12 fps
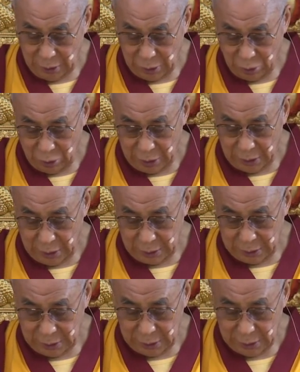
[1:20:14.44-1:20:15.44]
you
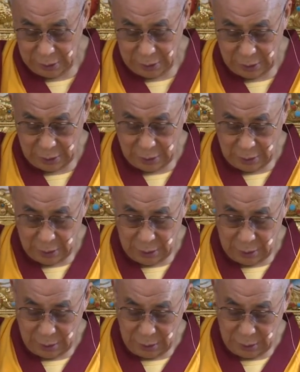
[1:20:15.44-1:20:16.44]
focus your attention
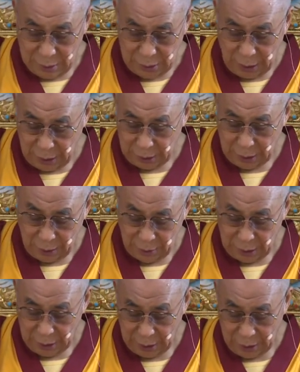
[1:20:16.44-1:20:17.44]
without distraction
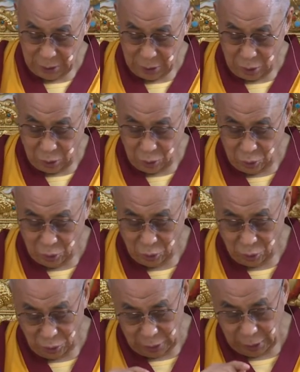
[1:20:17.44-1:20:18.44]
by counting and
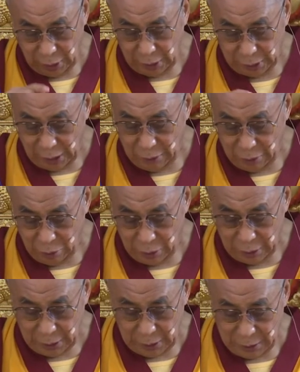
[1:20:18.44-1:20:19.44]
watching the
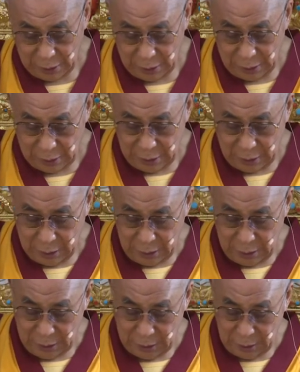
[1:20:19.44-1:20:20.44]
breath move in and
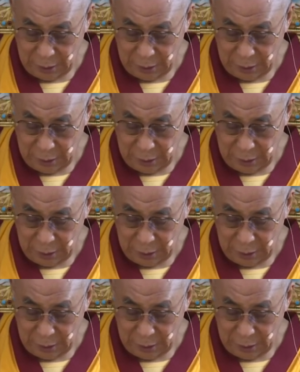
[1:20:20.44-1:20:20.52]
out.